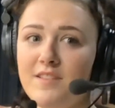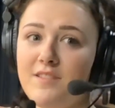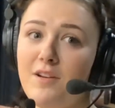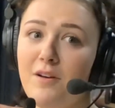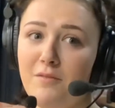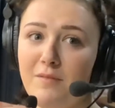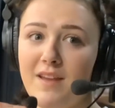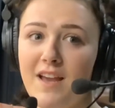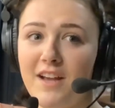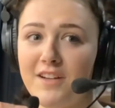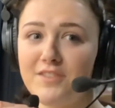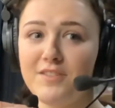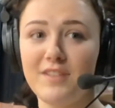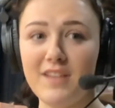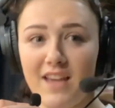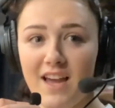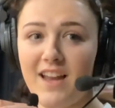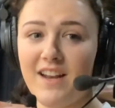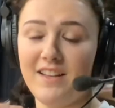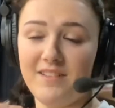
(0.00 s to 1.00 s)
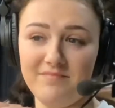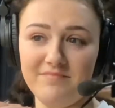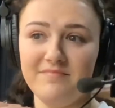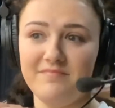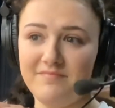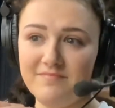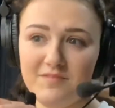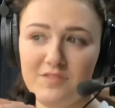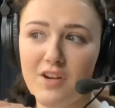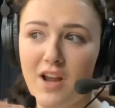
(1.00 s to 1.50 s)
oh, we actually got to
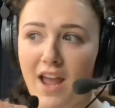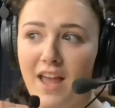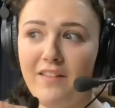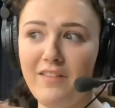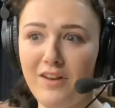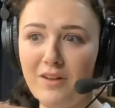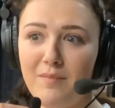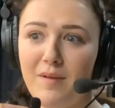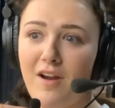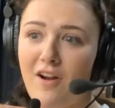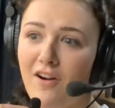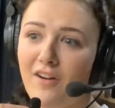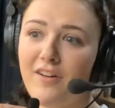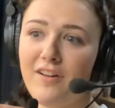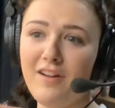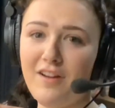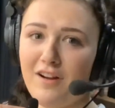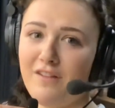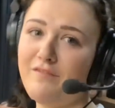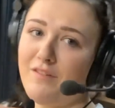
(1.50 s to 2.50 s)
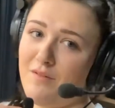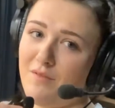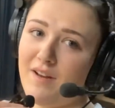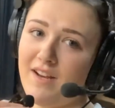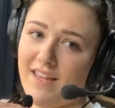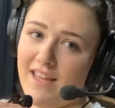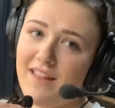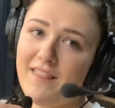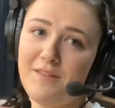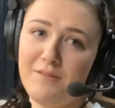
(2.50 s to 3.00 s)
try a little bit harder here if we want
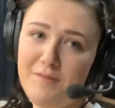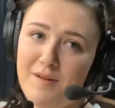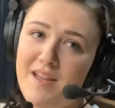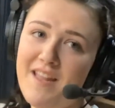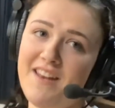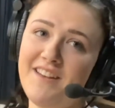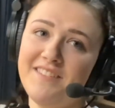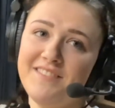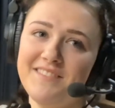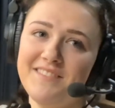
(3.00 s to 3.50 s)
to get the win.